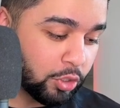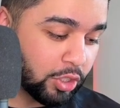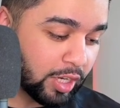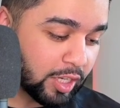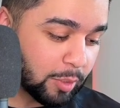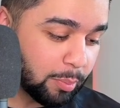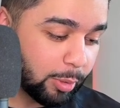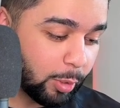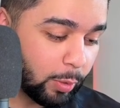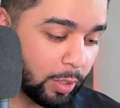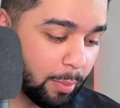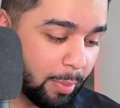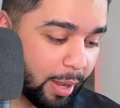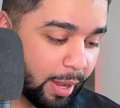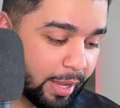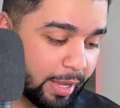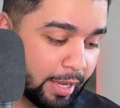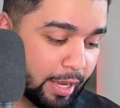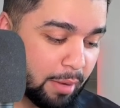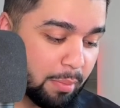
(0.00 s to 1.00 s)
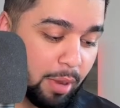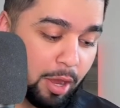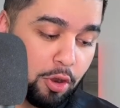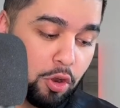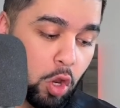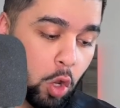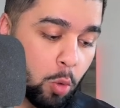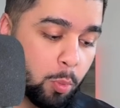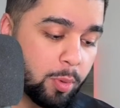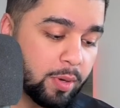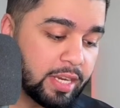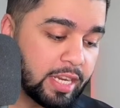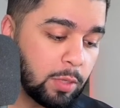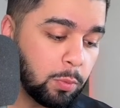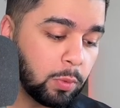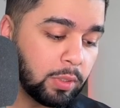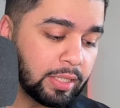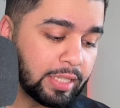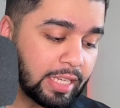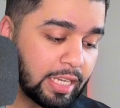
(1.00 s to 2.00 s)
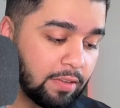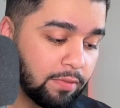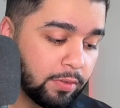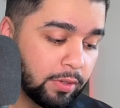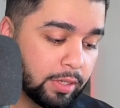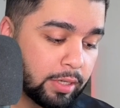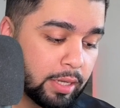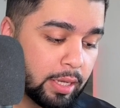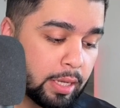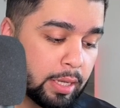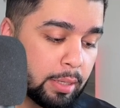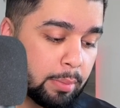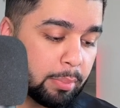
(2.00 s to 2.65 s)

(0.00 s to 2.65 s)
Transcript: just be all about him and nobody will even